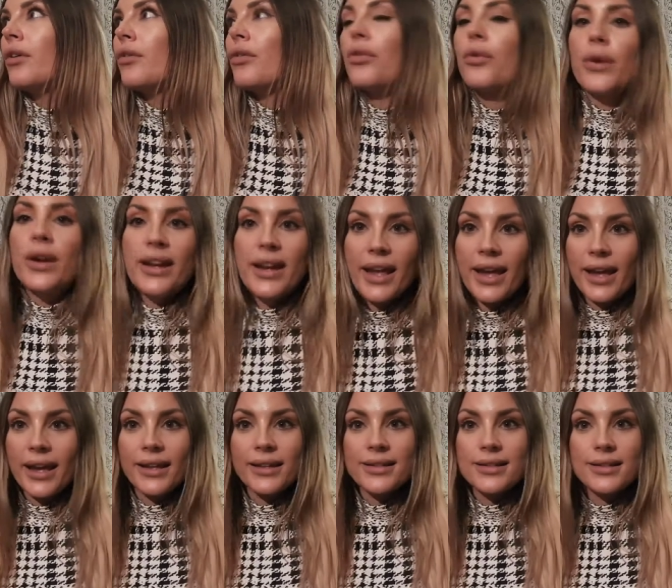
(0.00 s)
three
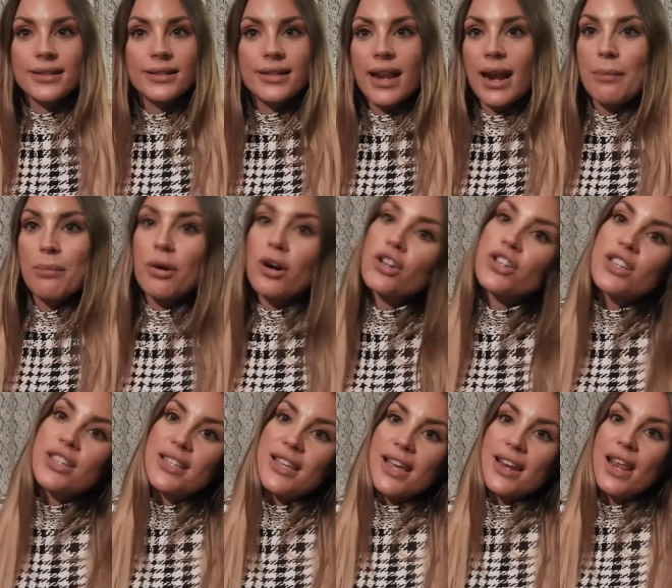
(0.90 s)
days that I
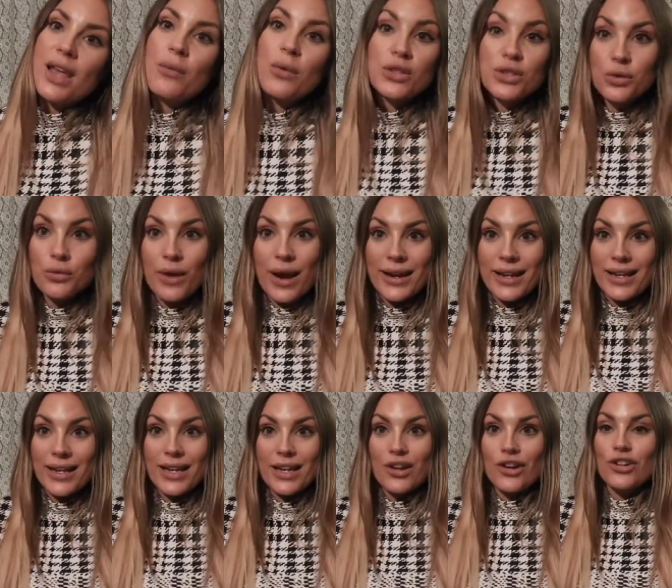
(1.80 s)
purchased it, it was already
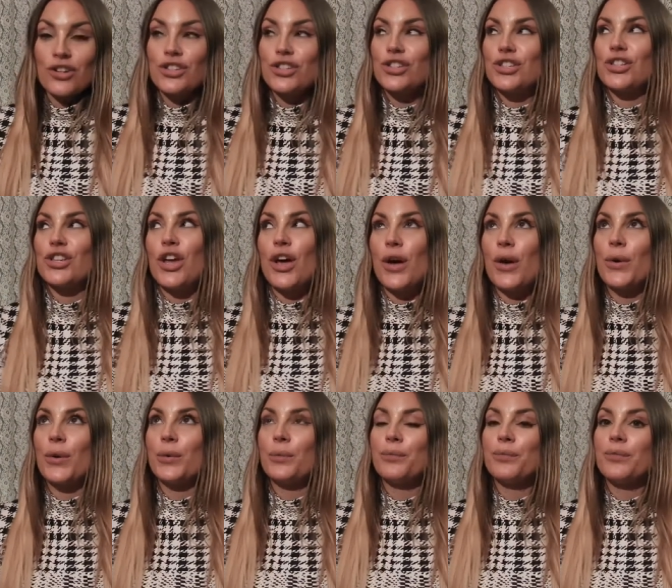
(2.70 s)
here.
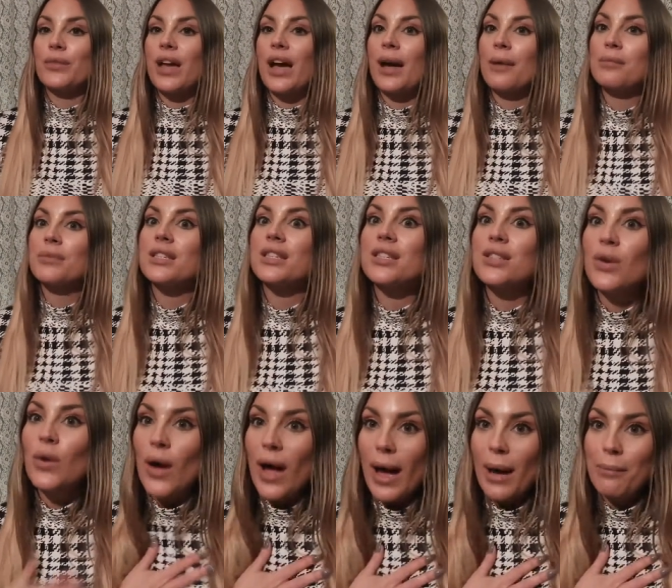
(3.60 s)
So I'm
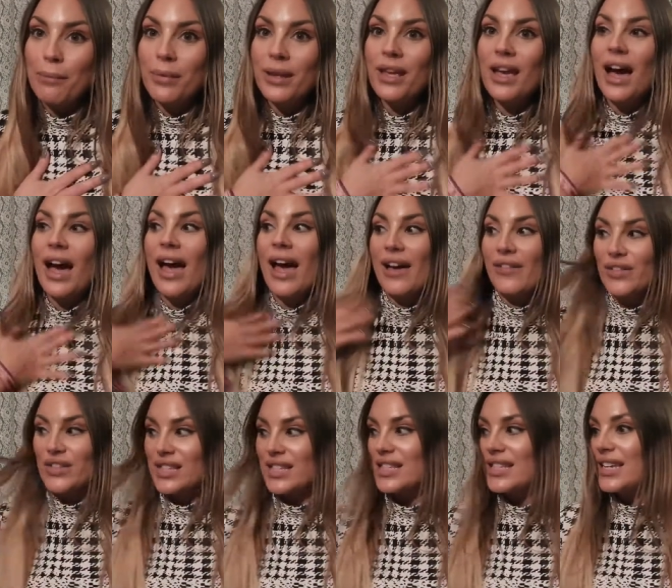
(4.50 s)
so happy. I
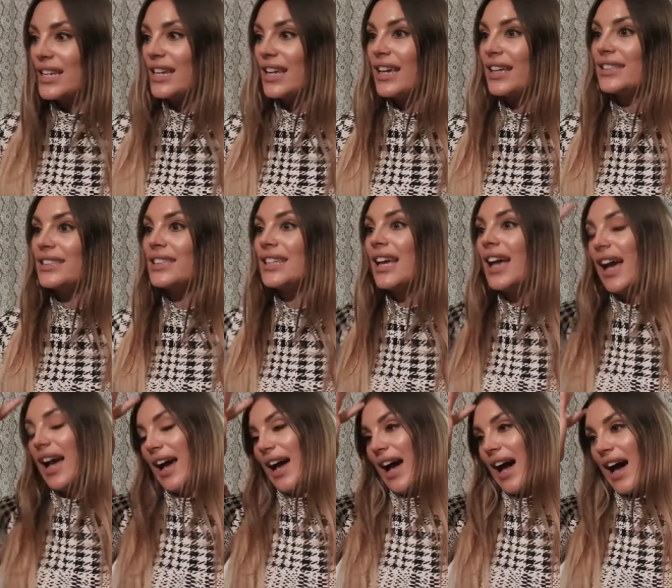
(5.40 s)
haven't seen it.
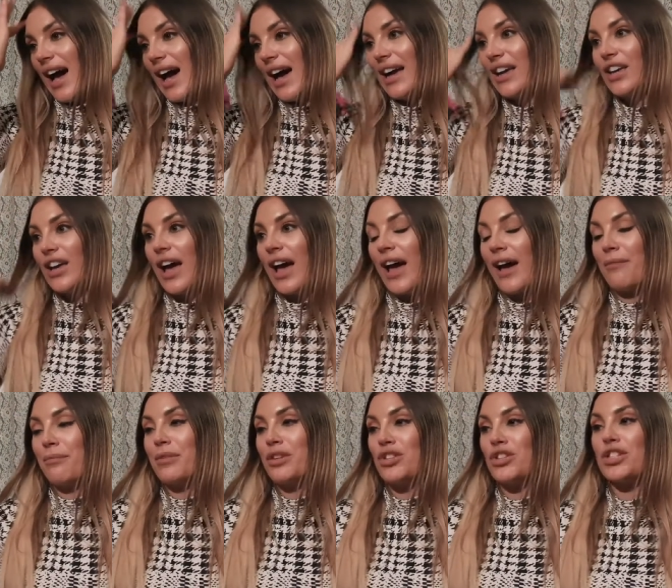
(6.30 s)
I
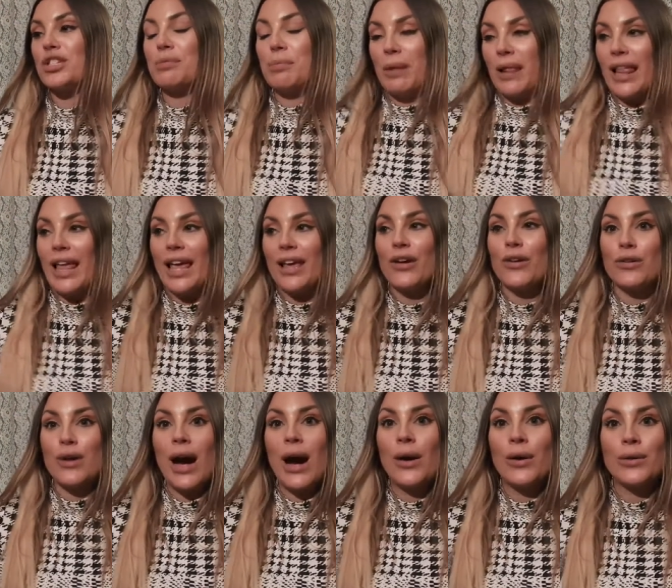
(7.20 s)
have been just playing
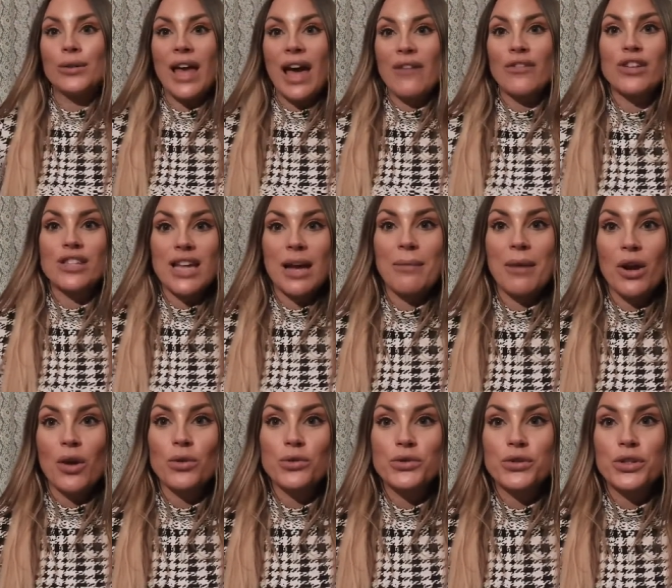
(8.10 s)
around every time I
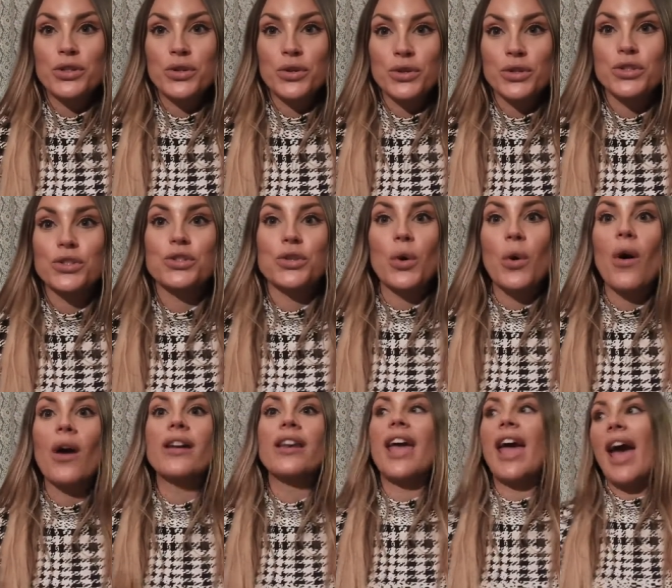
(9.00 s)
go to the Dior
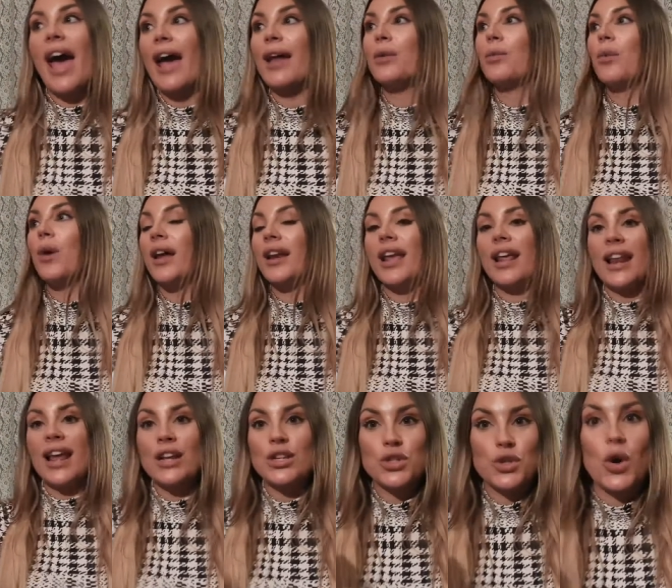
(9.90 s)
store. They had one
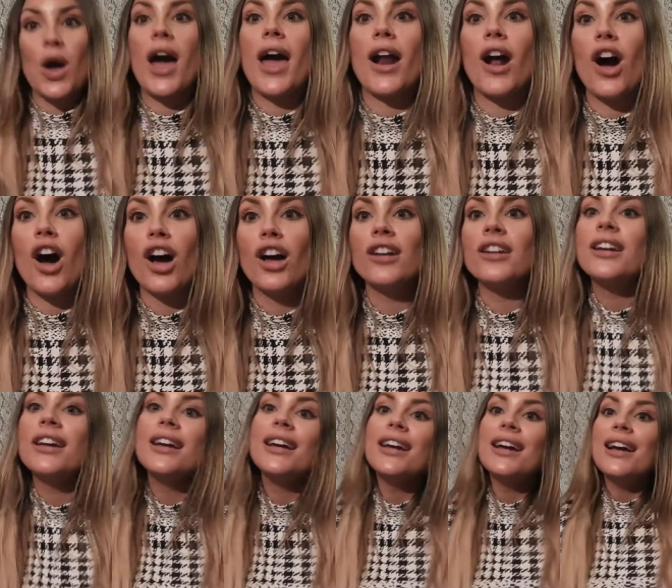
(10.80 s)
and I try it on
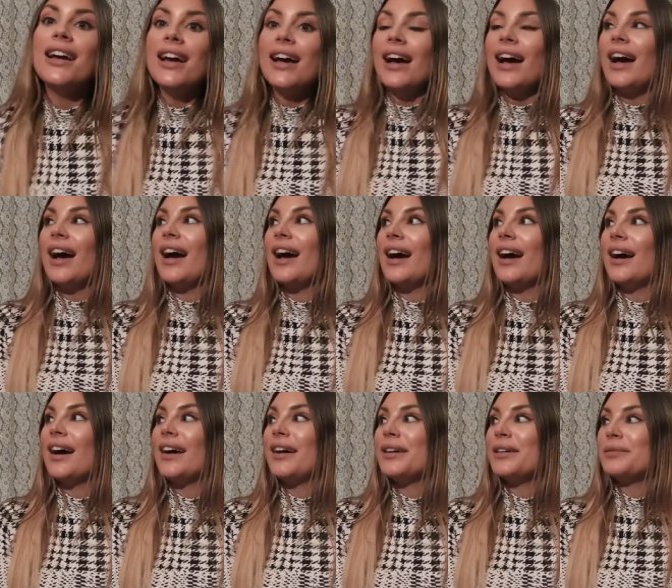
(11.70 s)

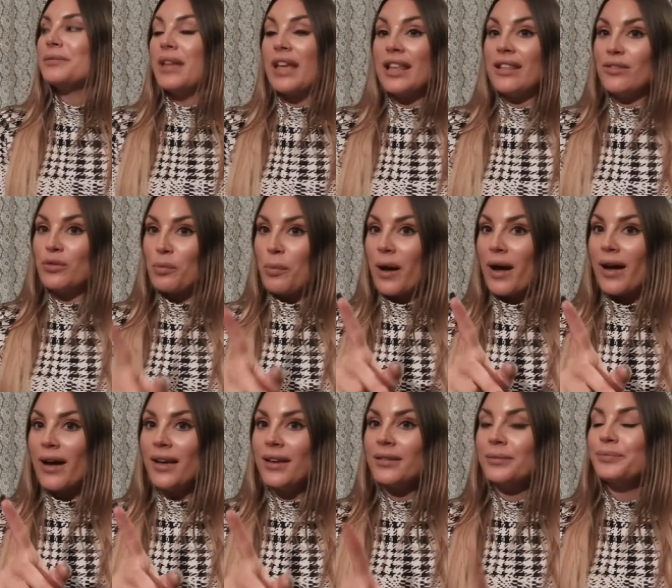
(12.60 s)
um, in
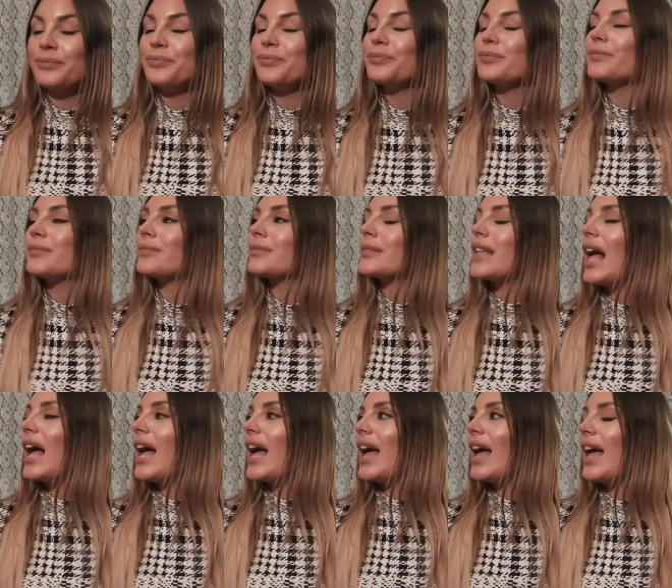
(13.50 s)
Dubai.
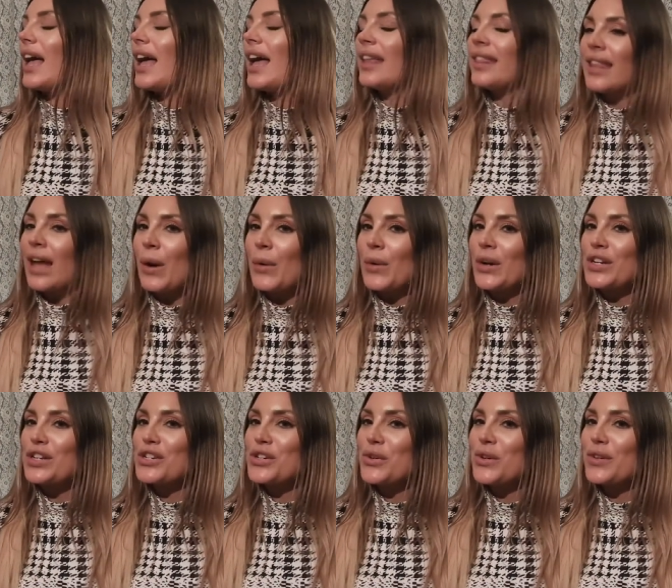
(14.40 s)
And now I
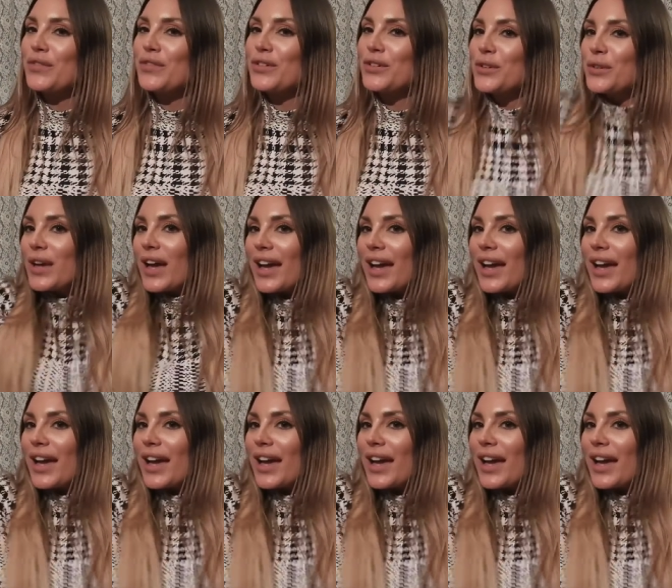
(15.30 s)
want to show it for you